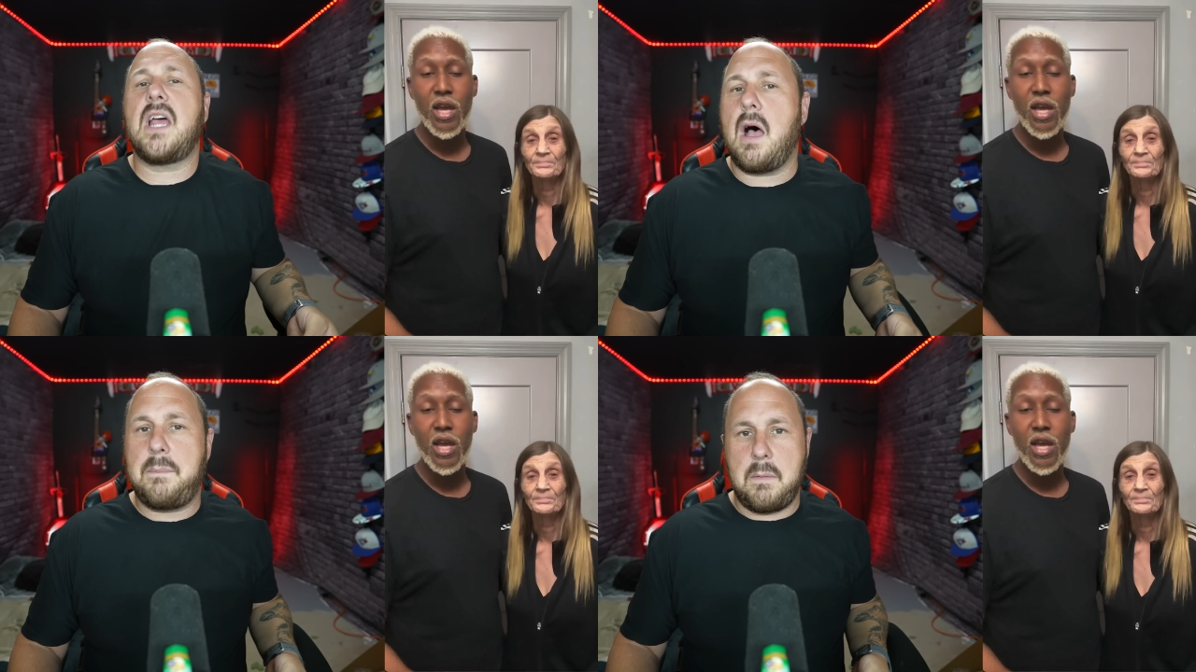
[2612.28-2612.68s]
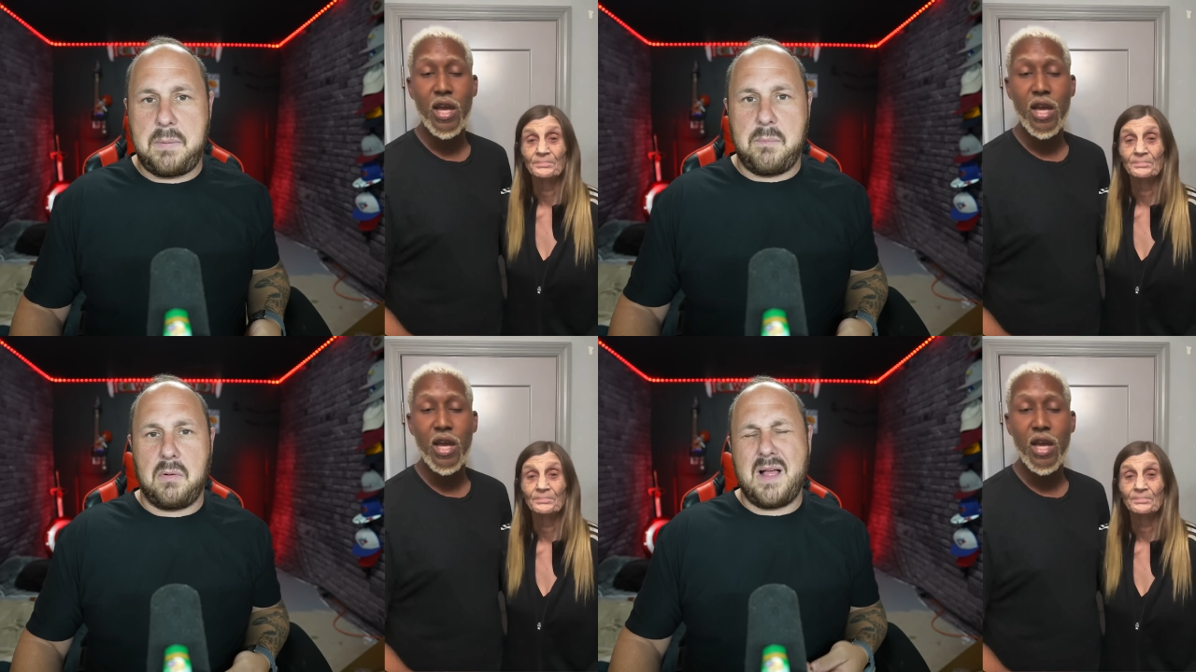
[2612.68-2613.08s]
Speaker 1: to help out
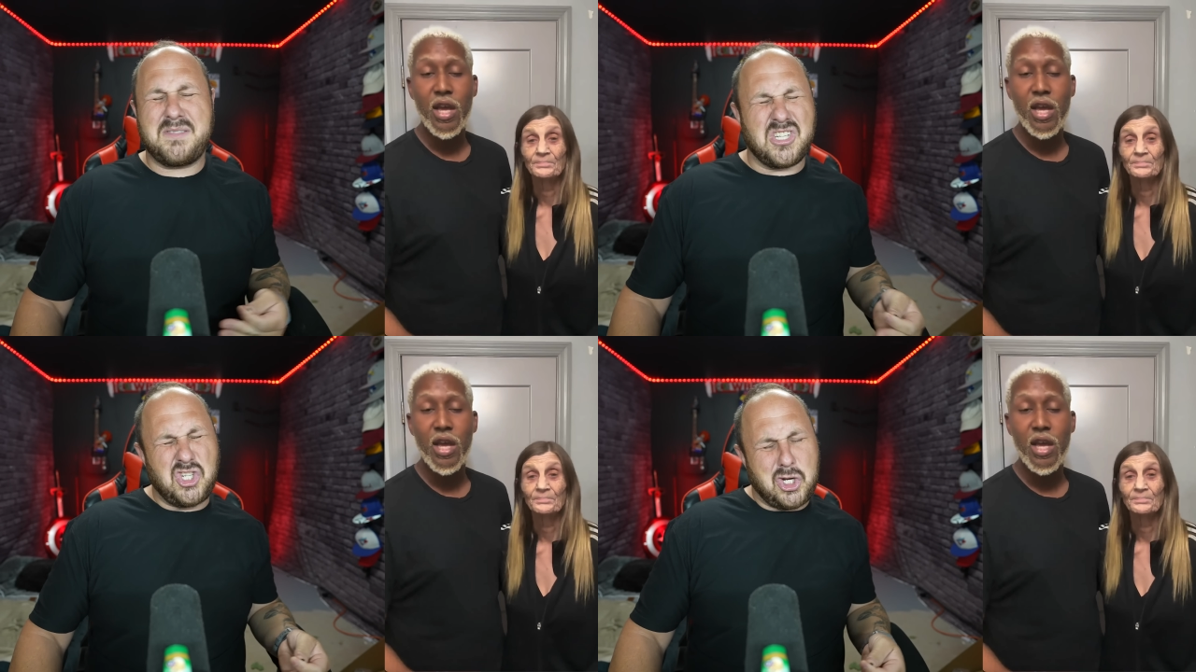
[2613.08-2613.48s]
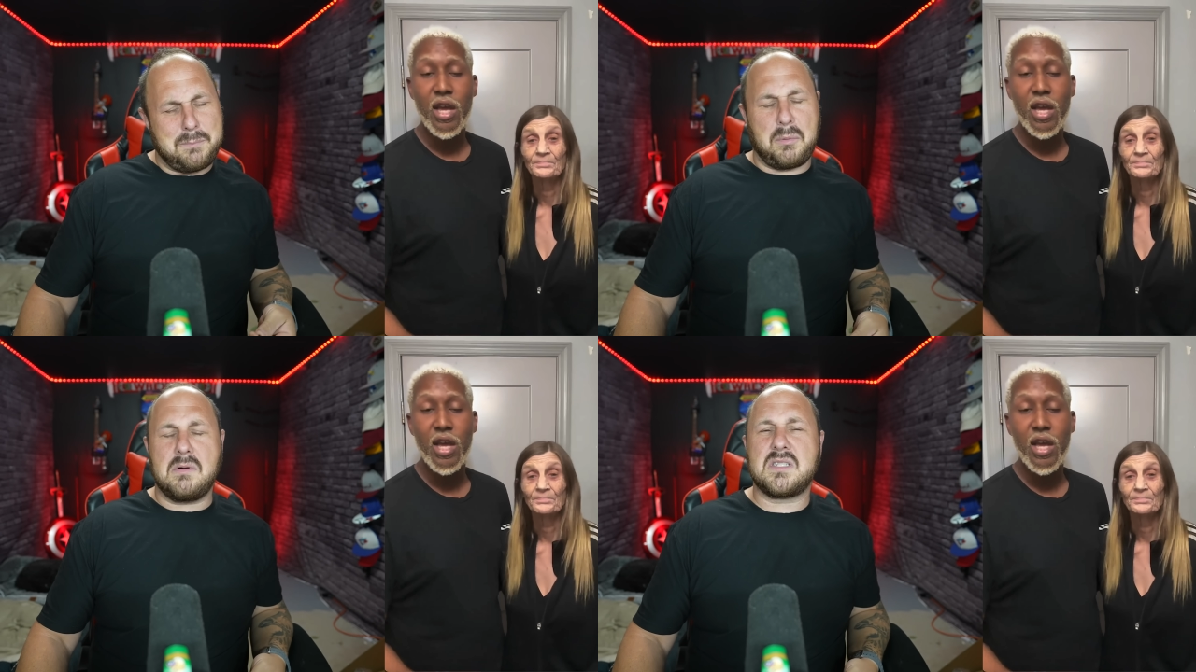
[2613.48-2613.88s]
people. I'm such a good
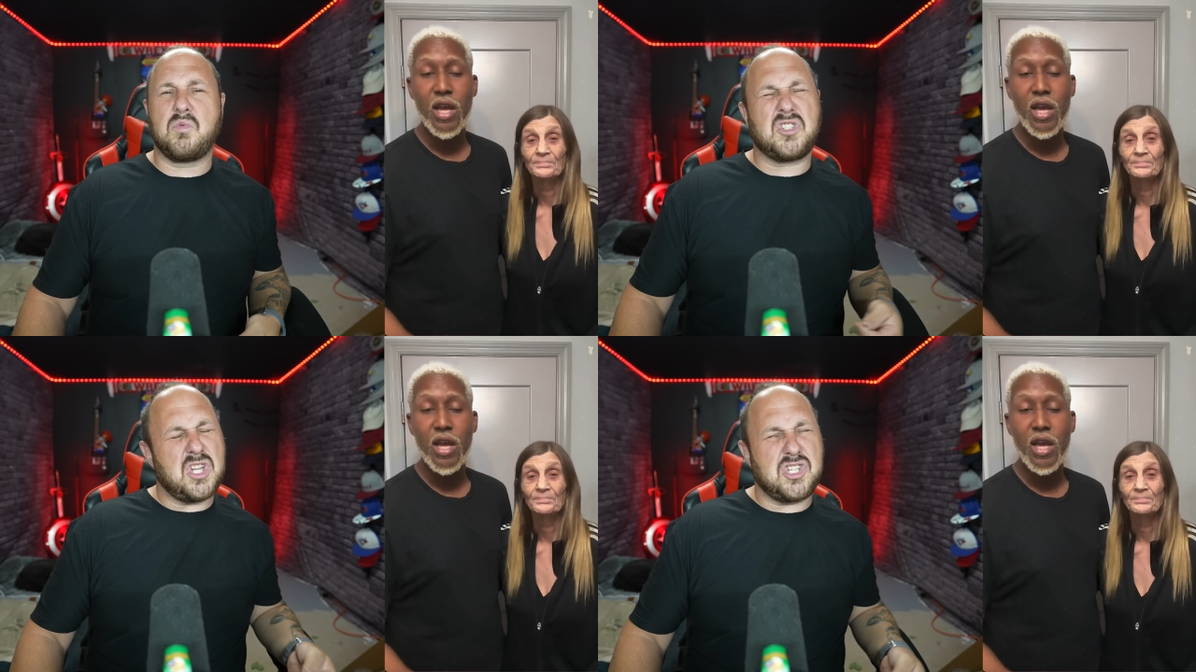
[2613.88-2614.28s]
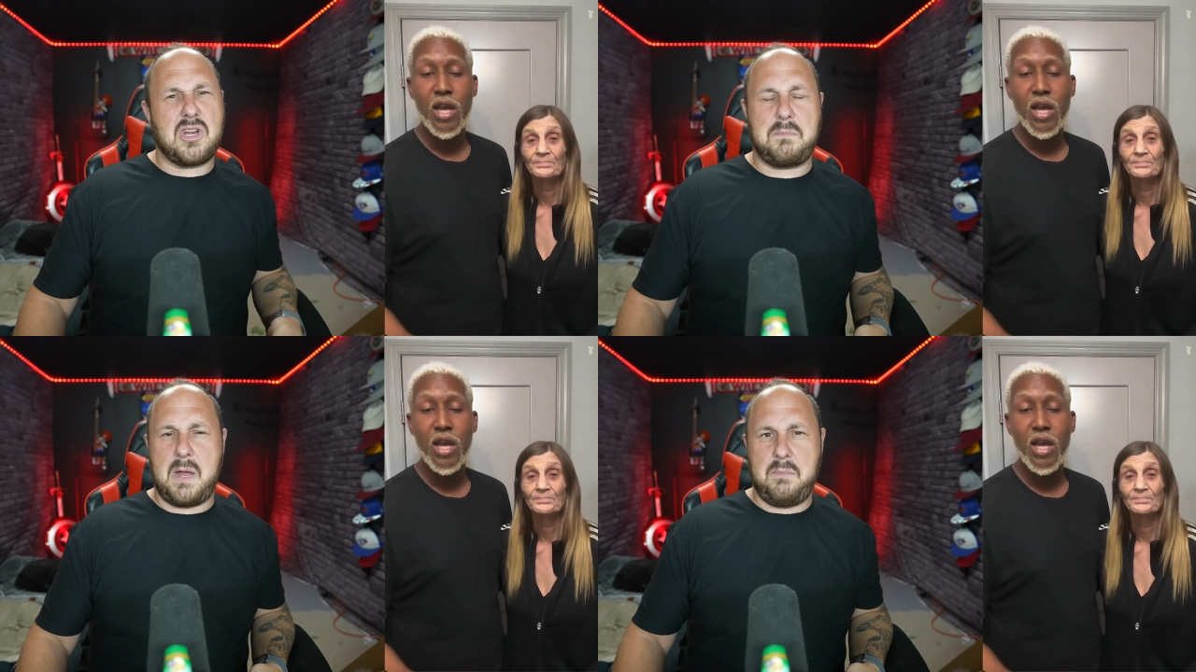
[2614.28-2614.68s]
person. We're such
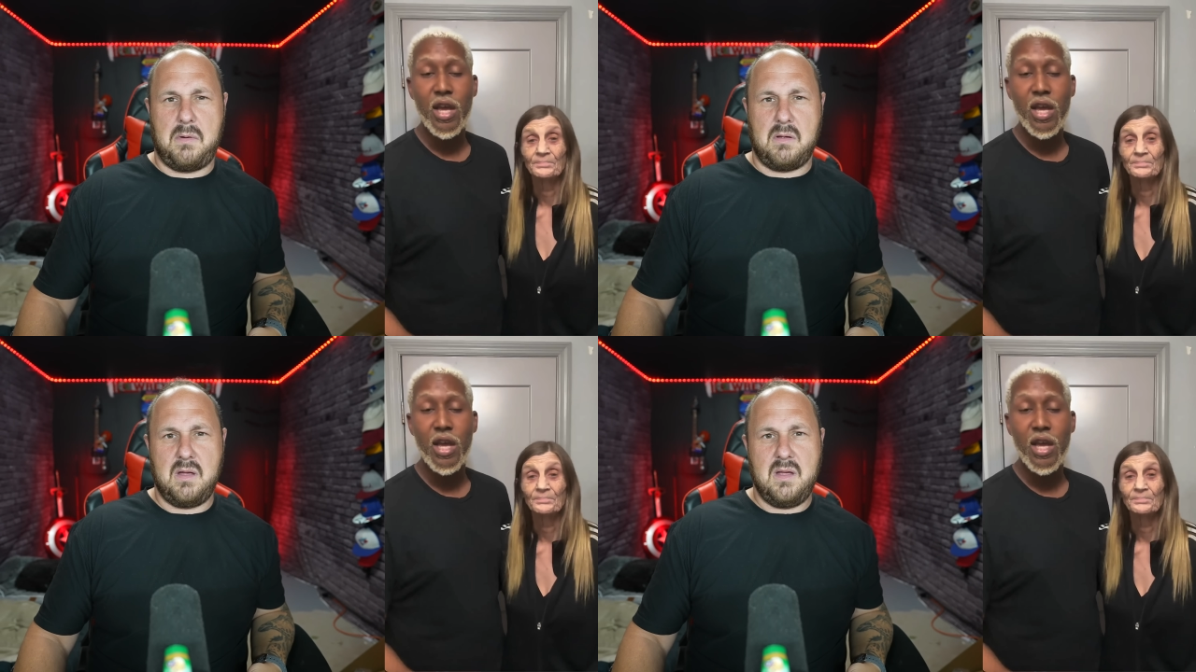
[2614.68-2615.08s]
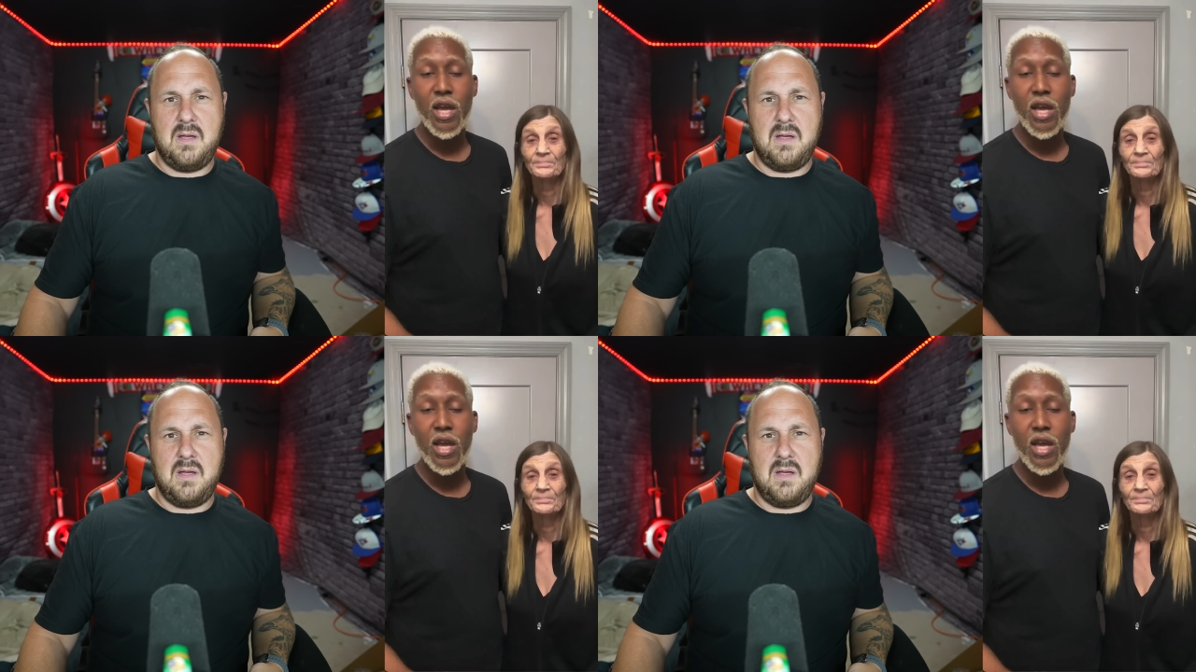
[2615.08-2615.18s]
good people.